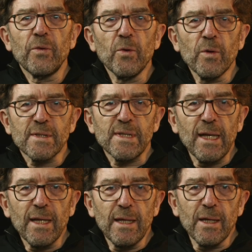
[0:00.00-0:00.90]
you are
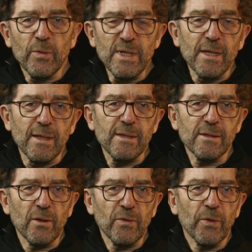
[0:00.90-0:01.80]
still here with us,
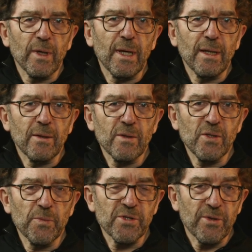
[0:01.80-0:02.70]
don't forget to
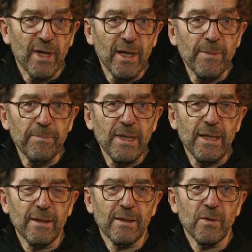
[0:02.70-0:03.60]
subscribe
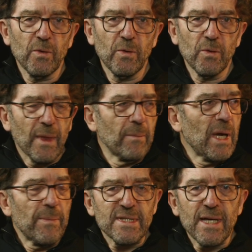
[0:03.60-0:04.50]
and to
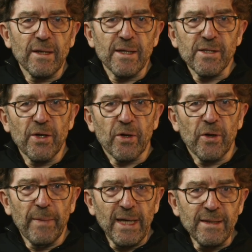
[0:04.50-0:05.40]
maybe send us your
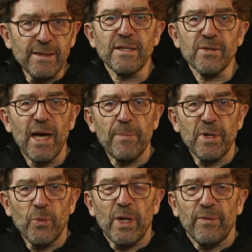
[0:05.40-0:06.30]
comments. So
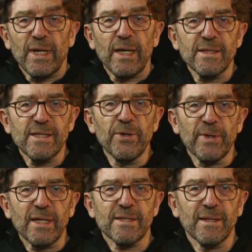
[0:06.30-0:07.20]
happy weaving and see you
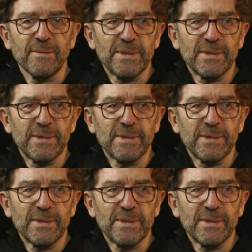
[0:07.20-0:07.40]
next time.